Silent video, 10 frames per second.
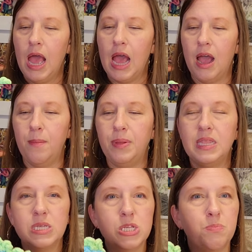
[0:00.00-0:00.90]
But
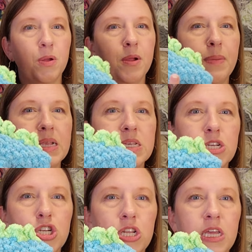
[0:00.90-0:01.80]
this is Premier Basic
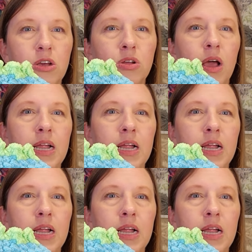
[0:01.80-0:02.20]
Chenille.